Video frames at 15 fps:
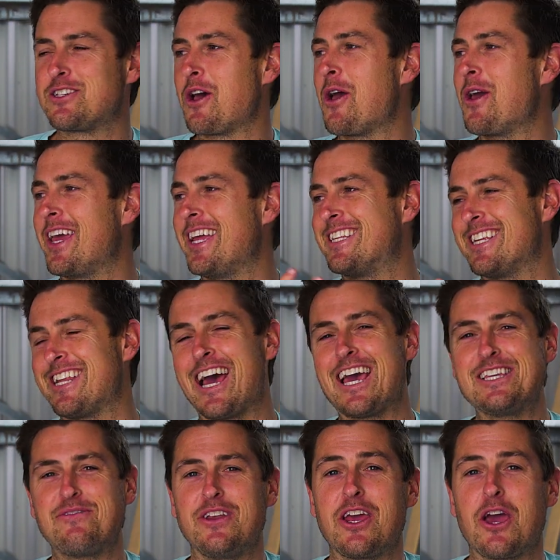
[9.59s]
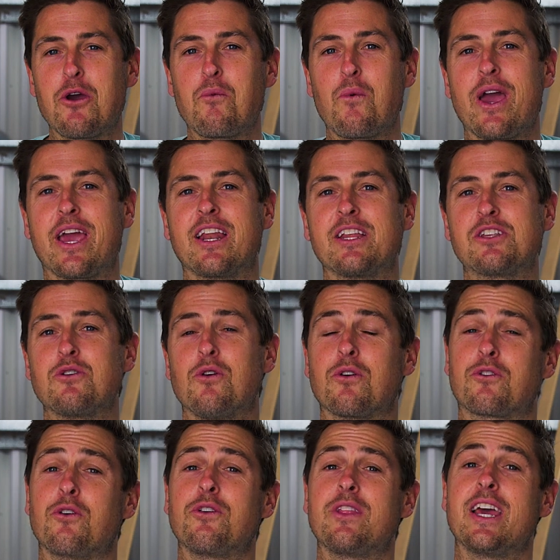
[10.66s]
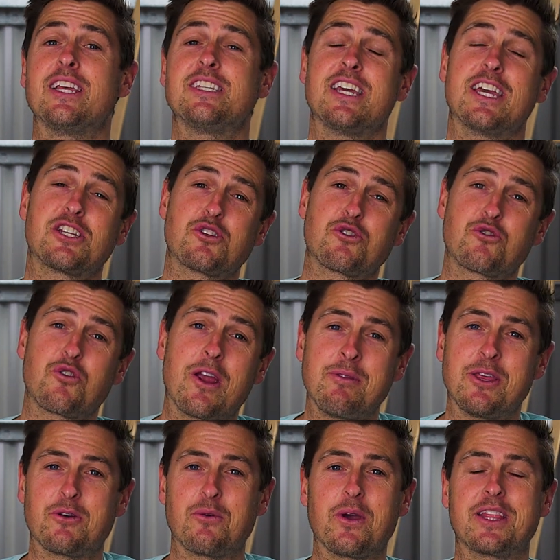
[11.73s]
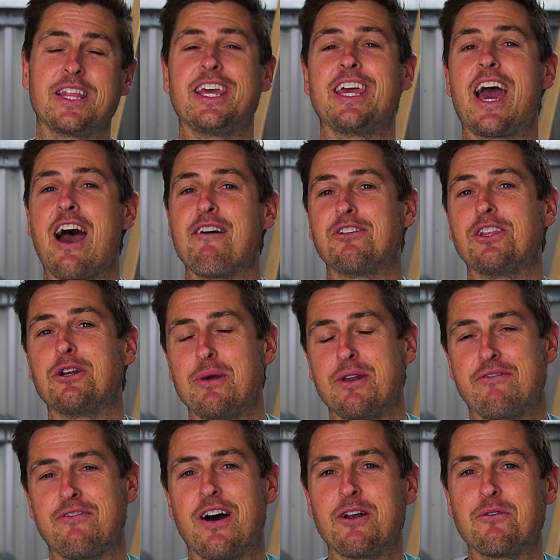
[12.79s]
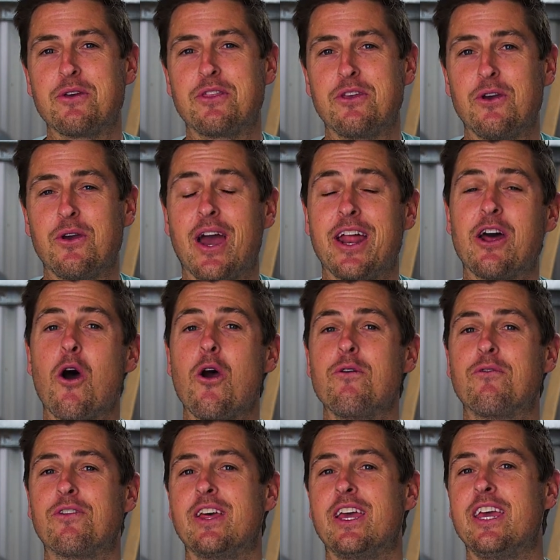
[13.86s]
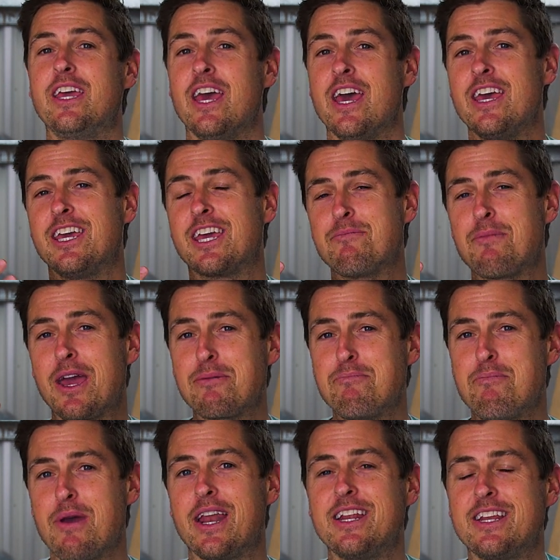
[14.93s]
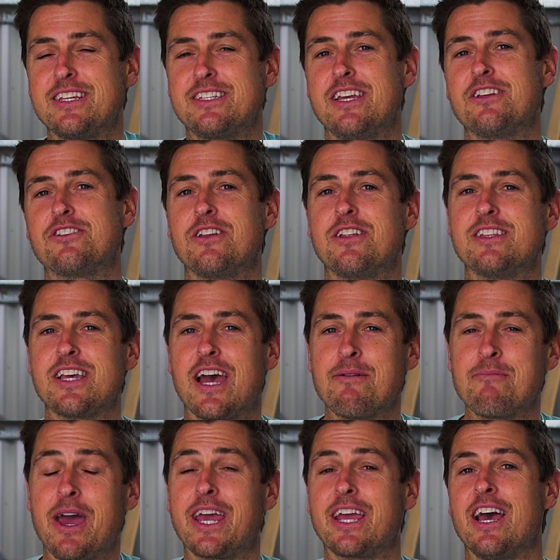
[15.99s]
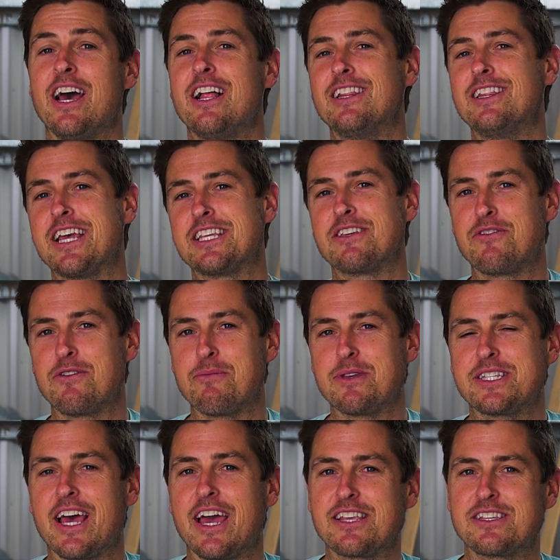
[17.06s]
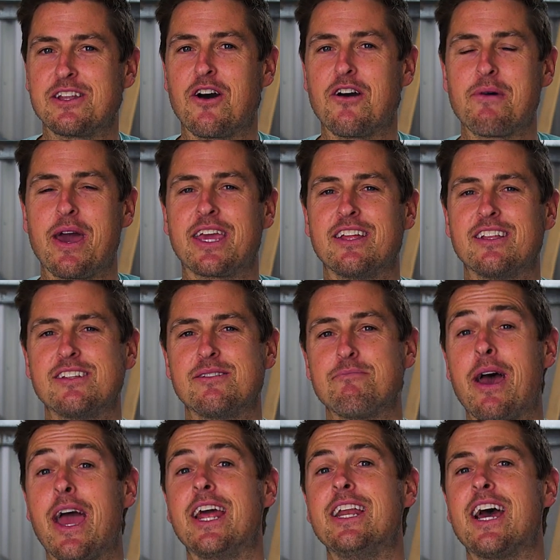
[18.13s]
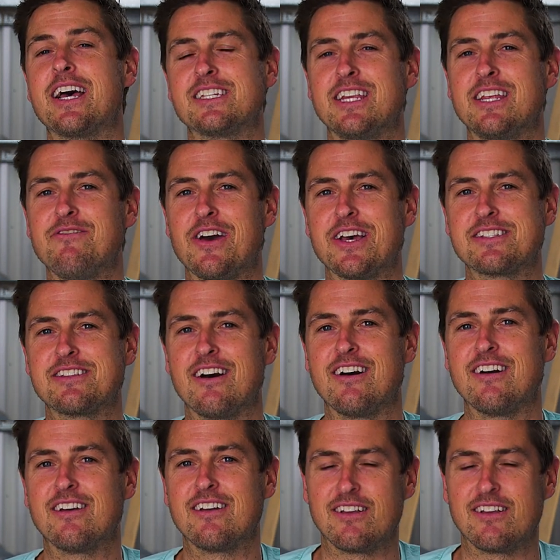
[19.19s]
so, in today's video, we're going to talk through these extremely quickly, have a little bit of fun with you, and hopefully, you can make better decisions and make less of the mistakes that I've make, made as an investor.